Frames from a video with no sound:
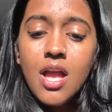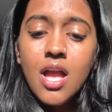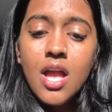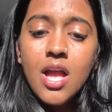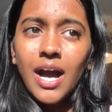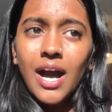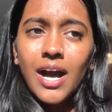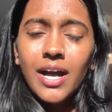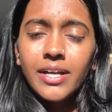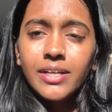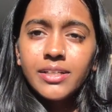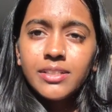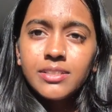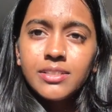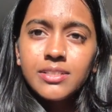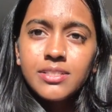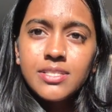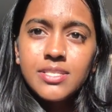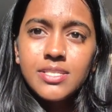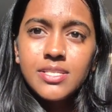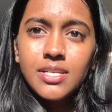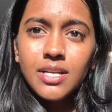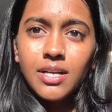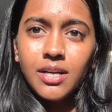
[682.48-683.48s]

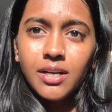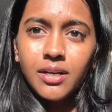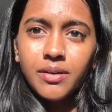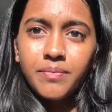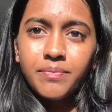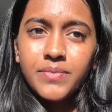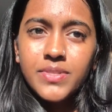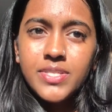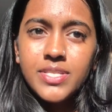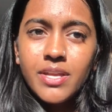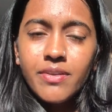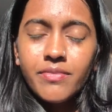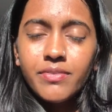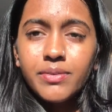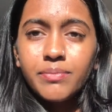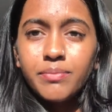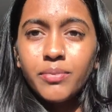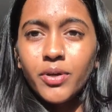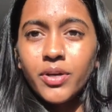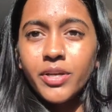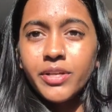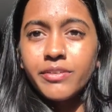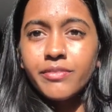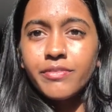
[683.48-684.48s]
IELTS
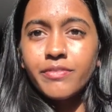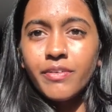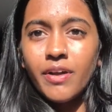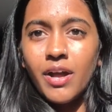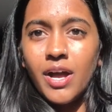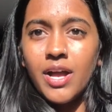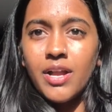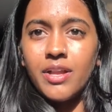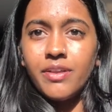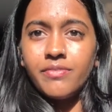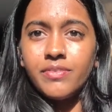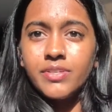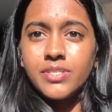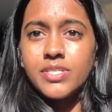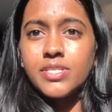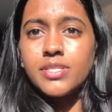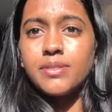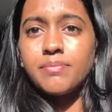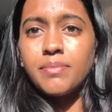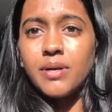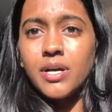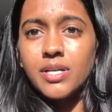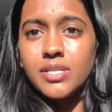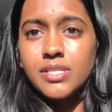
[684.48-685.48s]
7.5 is the
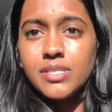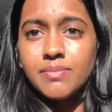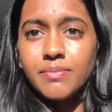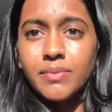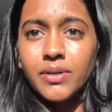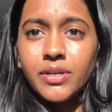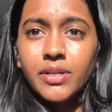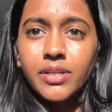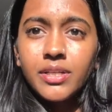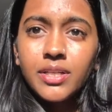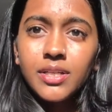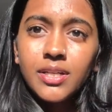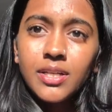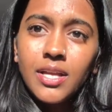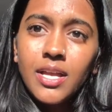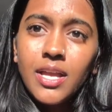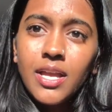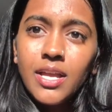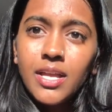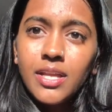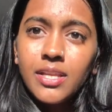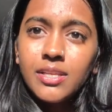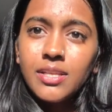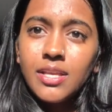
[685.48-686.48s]
pass mark,
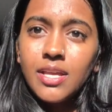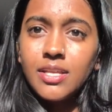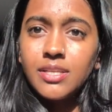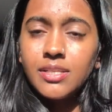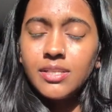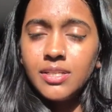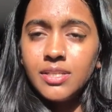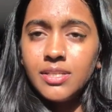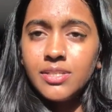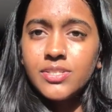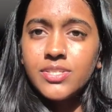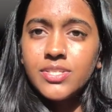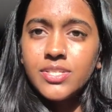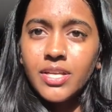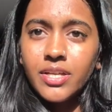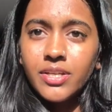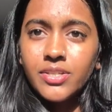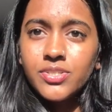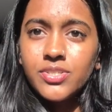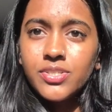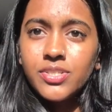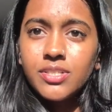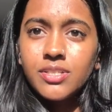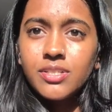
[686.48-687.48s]
and in each
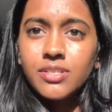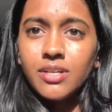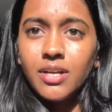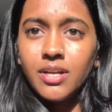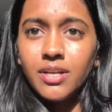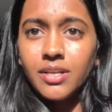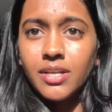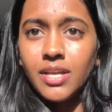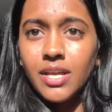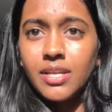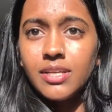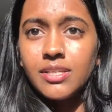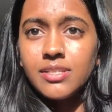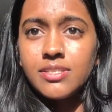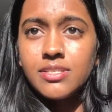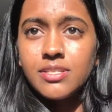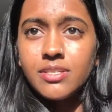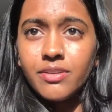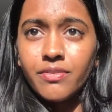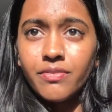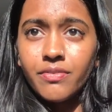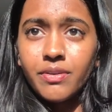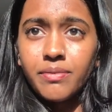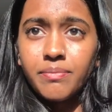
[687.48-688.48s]
section, again, it's a
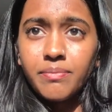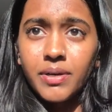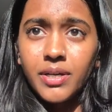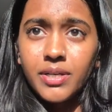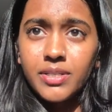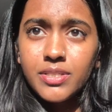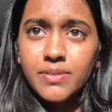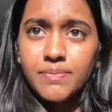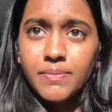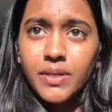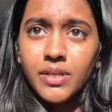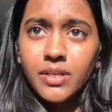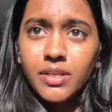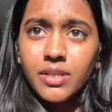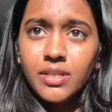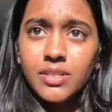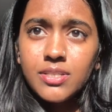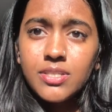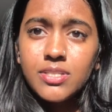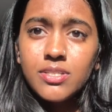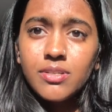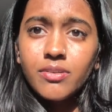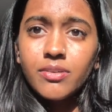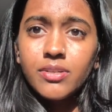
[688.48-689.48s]
different pass mark.
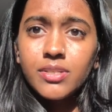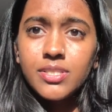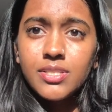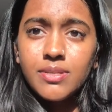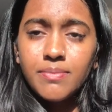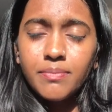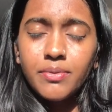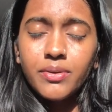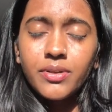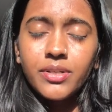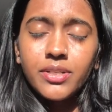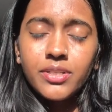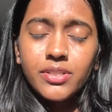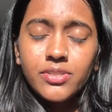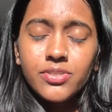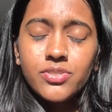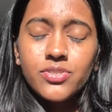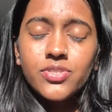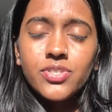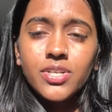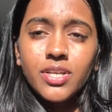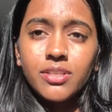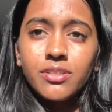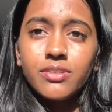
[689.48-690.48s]
So it's important
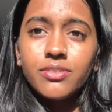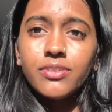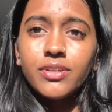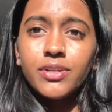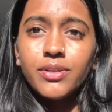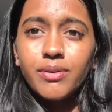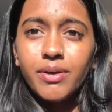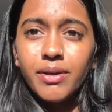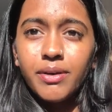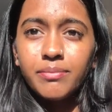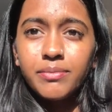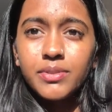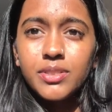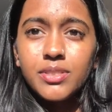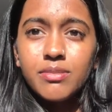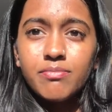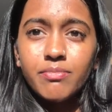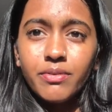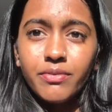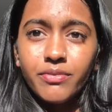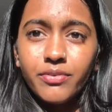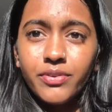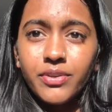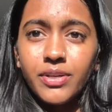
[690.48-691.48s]
to check the requirements
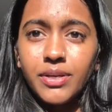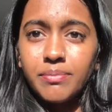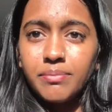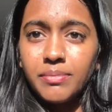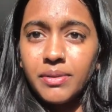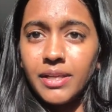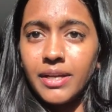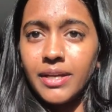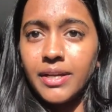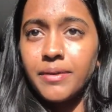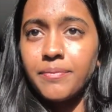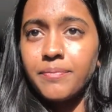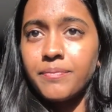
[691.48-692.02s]
before applying.